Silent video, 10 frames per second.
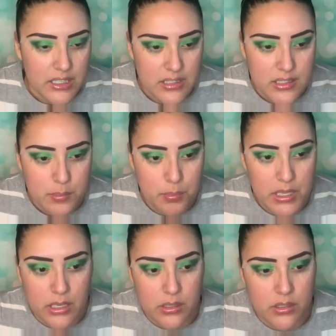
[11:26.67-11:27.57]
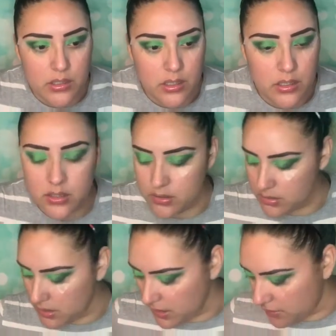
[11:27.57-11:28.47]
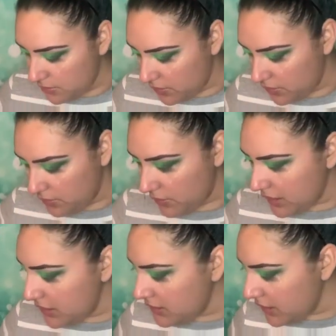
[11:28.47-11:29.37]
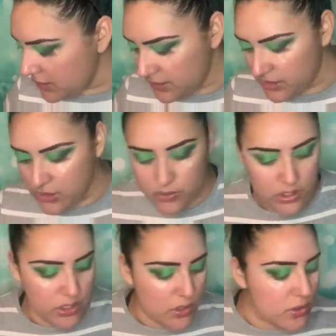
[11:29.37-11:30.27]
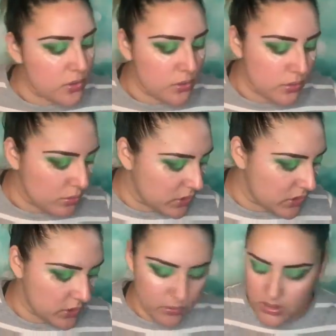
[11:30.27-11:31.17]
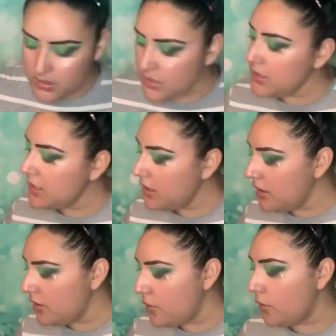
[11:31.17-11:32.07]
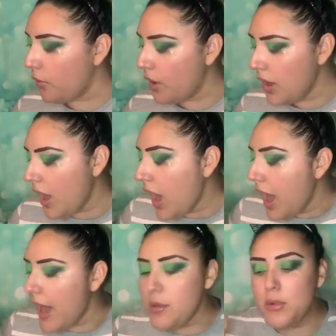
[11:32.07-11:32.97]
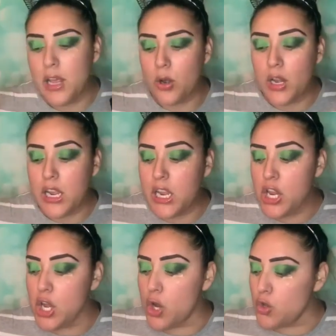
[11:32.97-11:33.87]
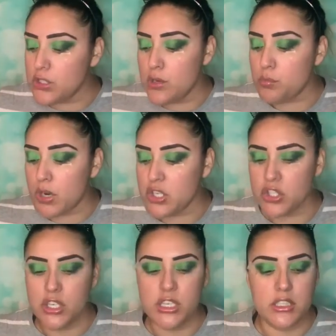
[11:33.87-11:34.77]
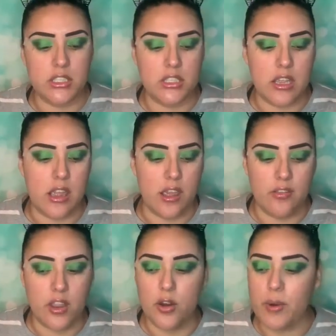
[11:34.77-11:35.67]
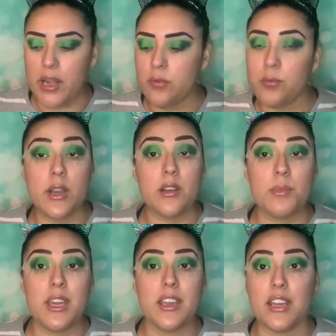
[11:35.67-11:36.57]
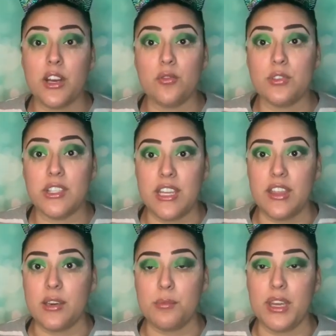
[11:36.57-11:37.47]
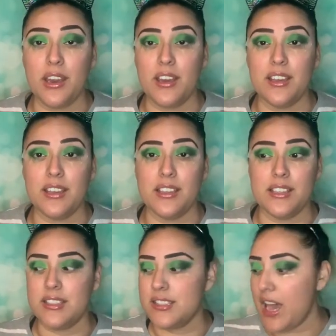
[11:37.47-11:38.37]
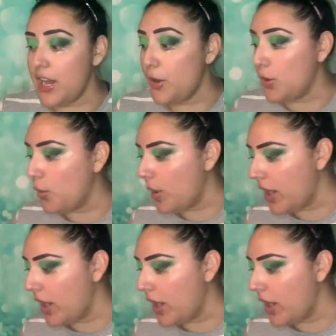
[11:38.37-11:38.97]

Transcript: dipping, I don't know. I guess I could still use, where did it go? I'm literally losing brushes. And they're right in front of me and I don't see them because I don't know